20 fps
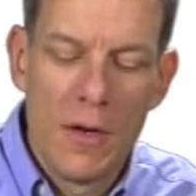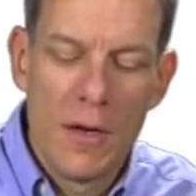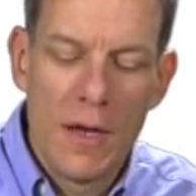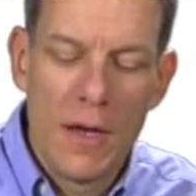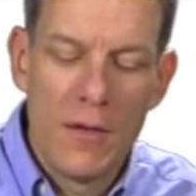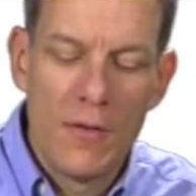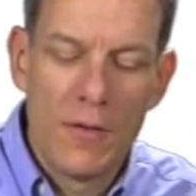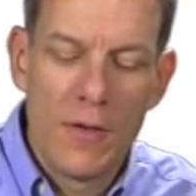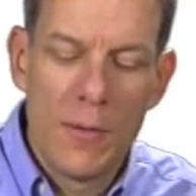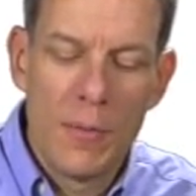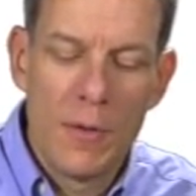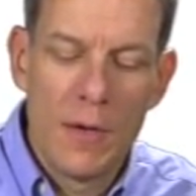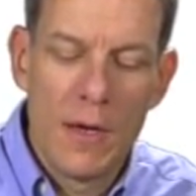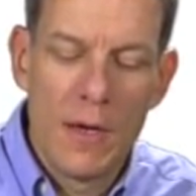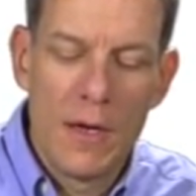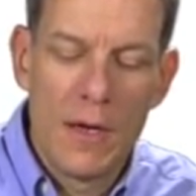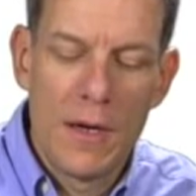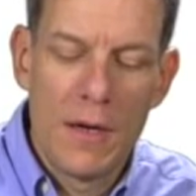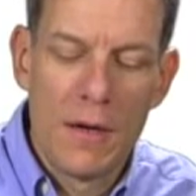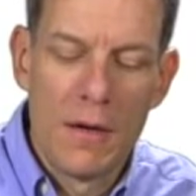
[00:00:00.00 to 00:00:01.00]
ends up
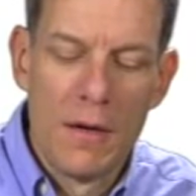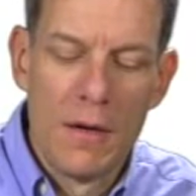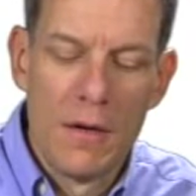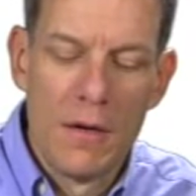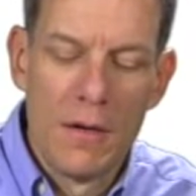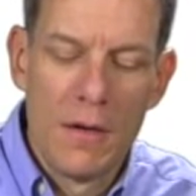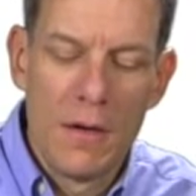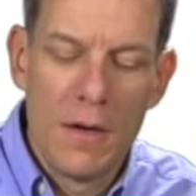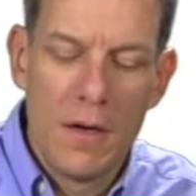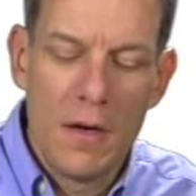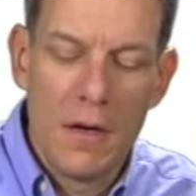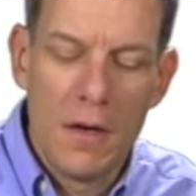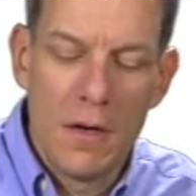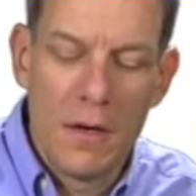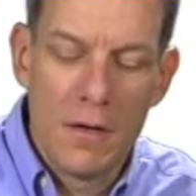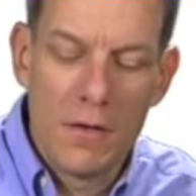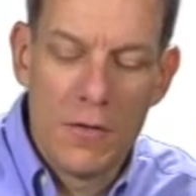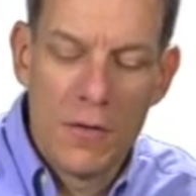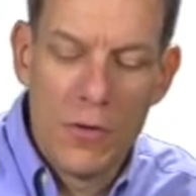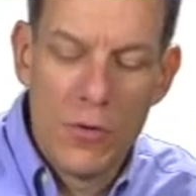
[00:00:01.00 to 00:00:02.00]
getting
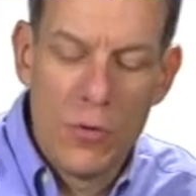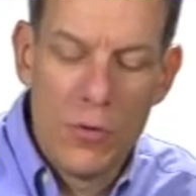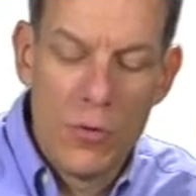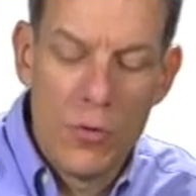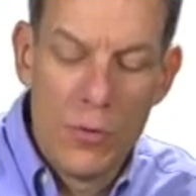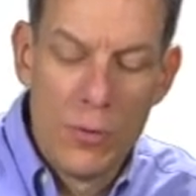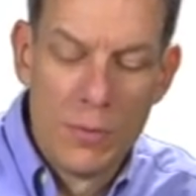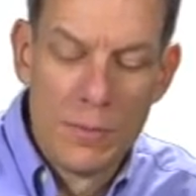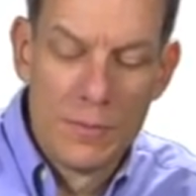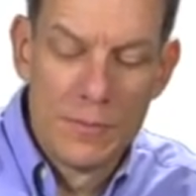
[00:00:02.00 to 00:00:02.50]
2.